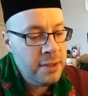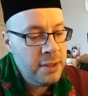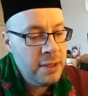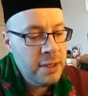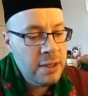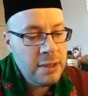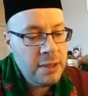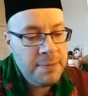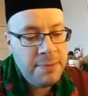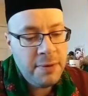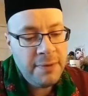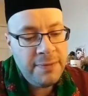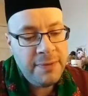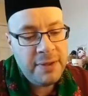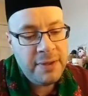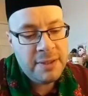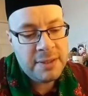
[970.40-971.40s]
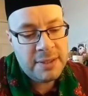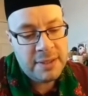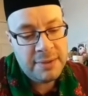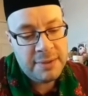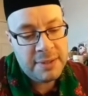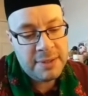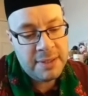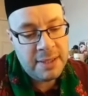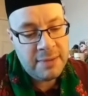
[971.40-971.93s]
The Prophet sallallahu alaihi
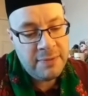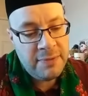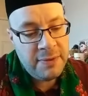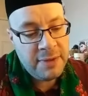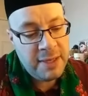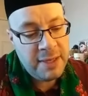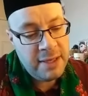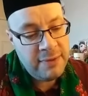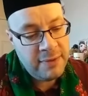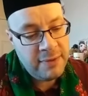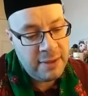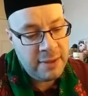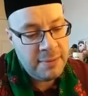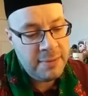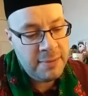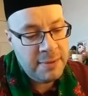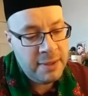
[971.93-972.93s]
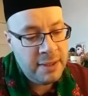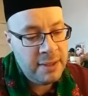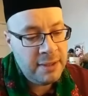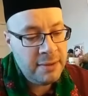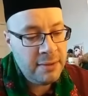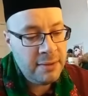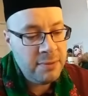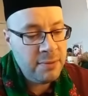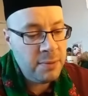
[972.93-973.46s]
wasallam forgave Ka'b
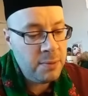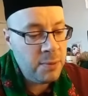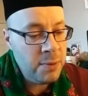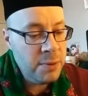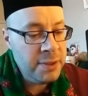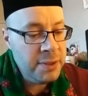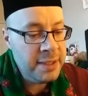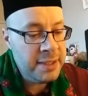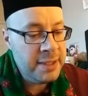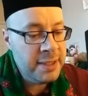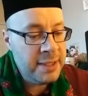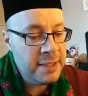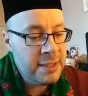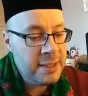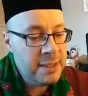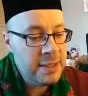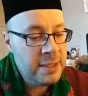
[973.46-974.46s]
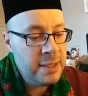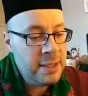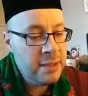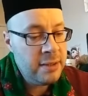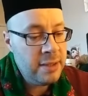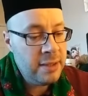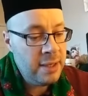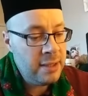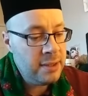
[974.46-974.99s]
and rewarded his
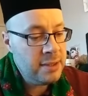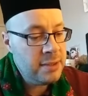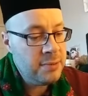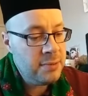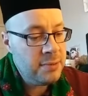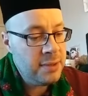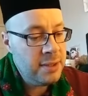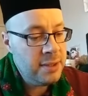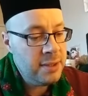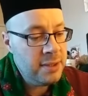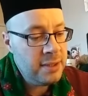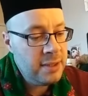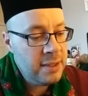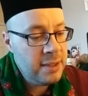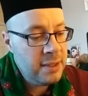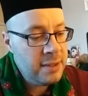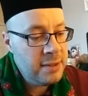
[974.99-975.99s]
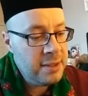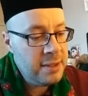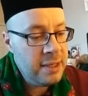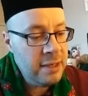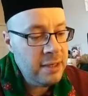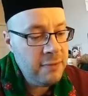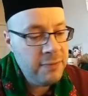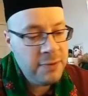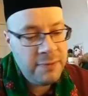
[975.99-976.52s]
Naat with the
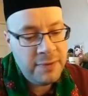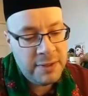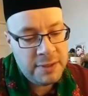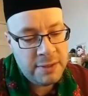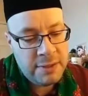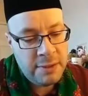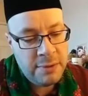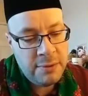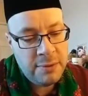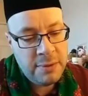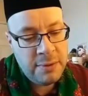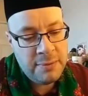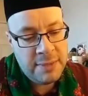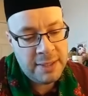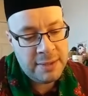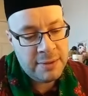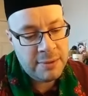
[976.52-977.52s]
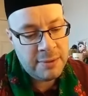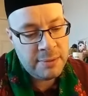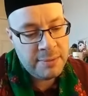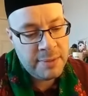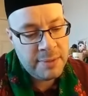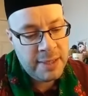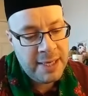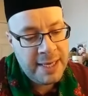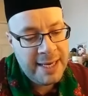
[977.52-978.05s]
gift of his own mantle.
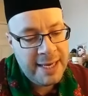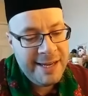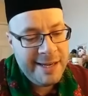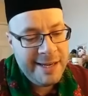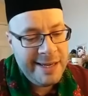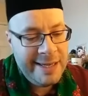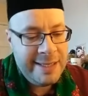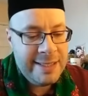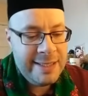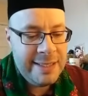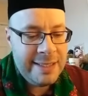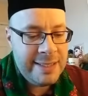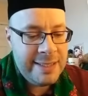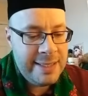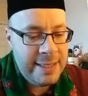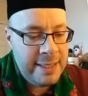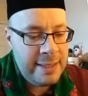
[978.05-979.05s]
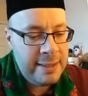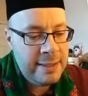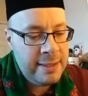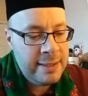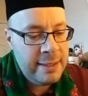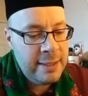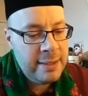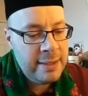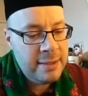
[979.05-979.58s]
It is said
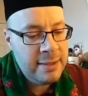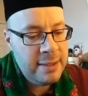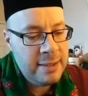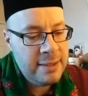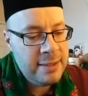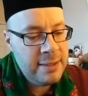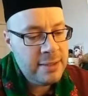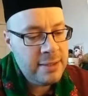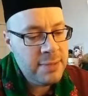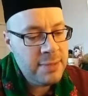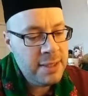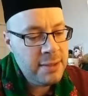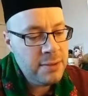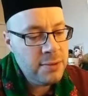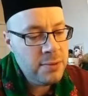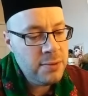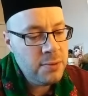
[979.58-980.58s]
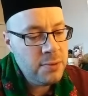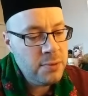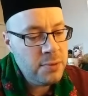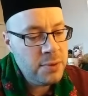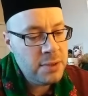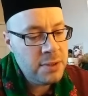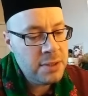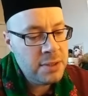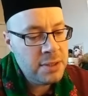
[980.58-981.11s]
that his mantle
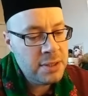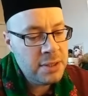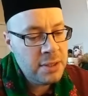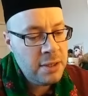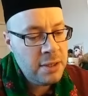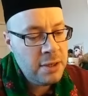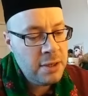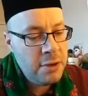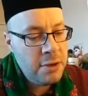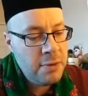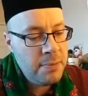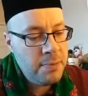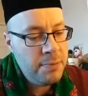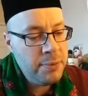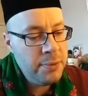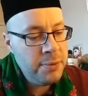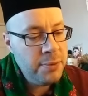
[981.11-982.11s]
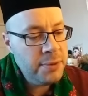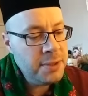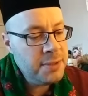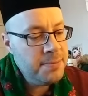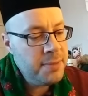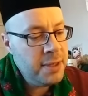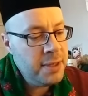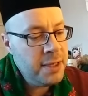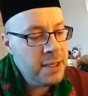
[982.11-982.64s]
was brought
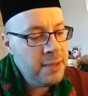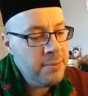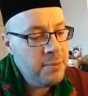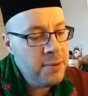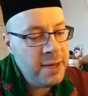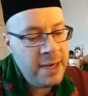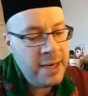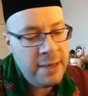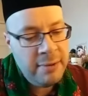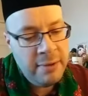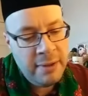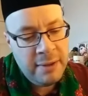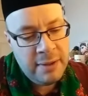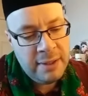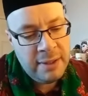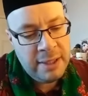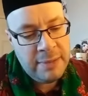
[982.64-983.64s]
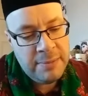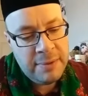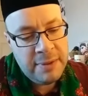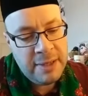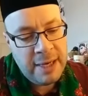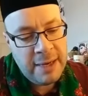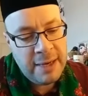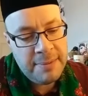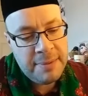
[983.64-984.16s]
by Muawiyah ibn
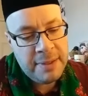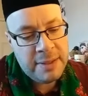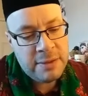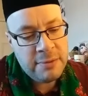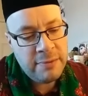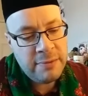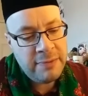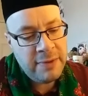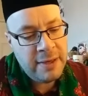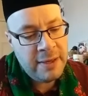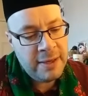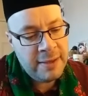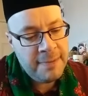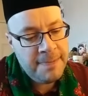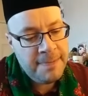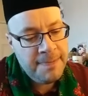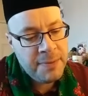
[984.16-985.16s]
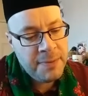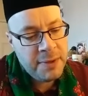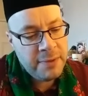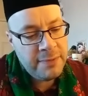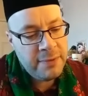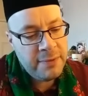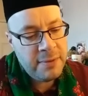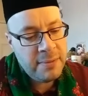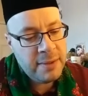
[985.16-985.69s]
Abi Sufayan
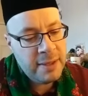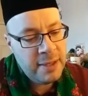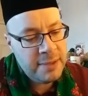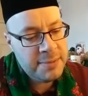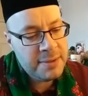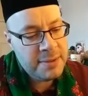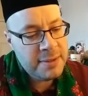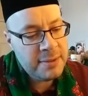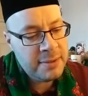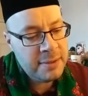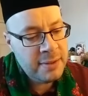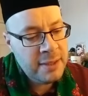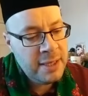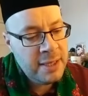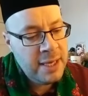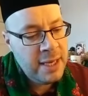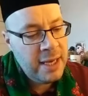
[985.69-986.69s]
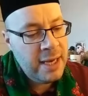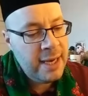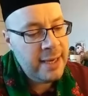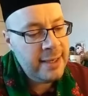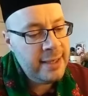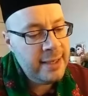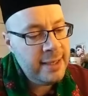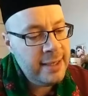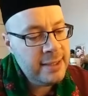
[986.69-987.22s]
from Ka'b's son,
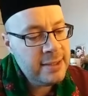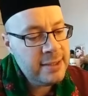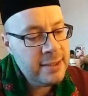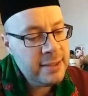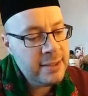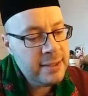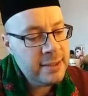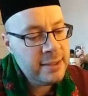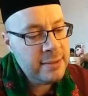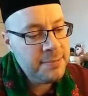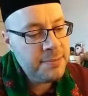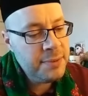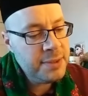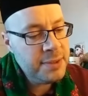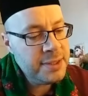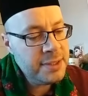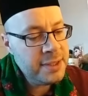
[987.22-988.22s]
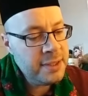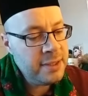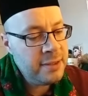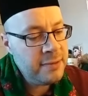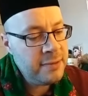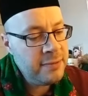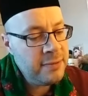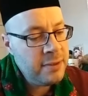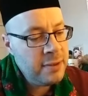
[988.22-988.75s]
and later
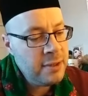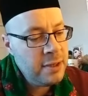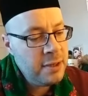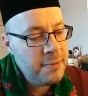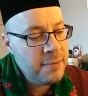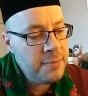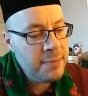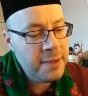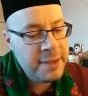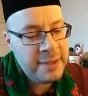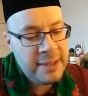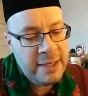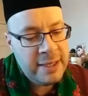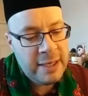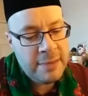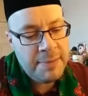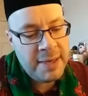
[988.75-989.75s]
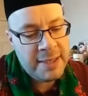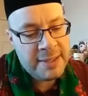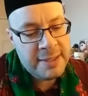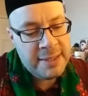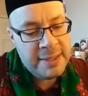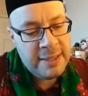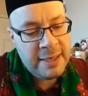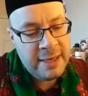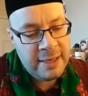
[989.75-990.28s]
preserved by the
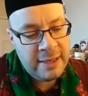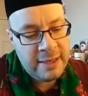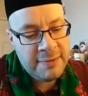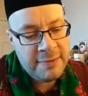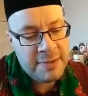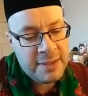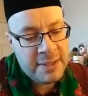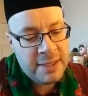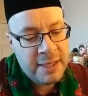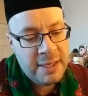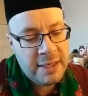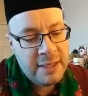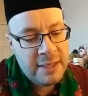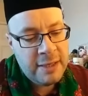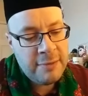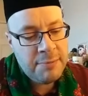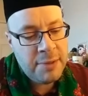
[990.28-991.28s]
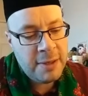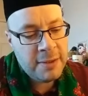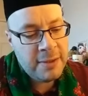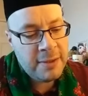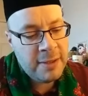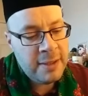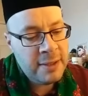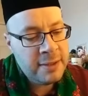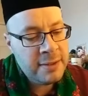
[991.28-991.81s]
Abbasi caliphs in
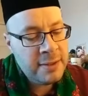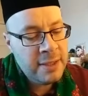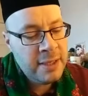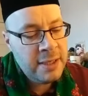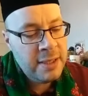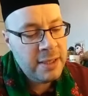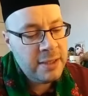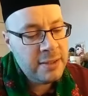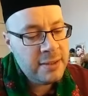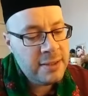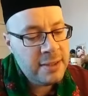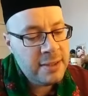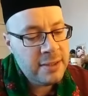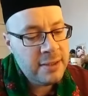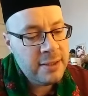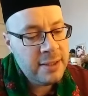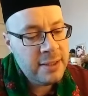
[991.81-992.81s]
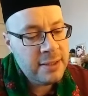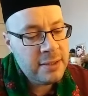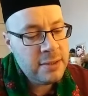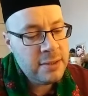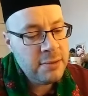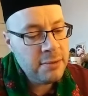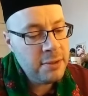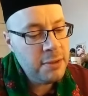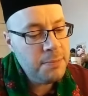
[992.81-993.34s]
Baghdad until its
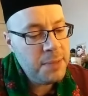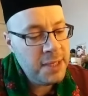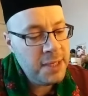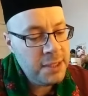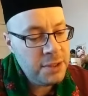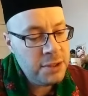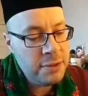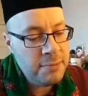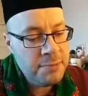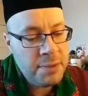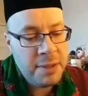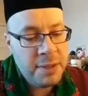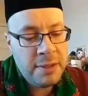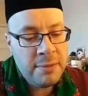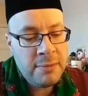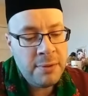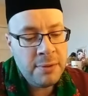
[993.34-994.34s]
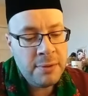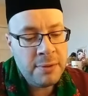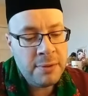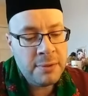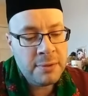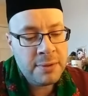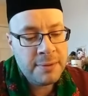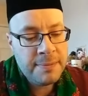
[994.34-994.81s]
occupation by the Mongols.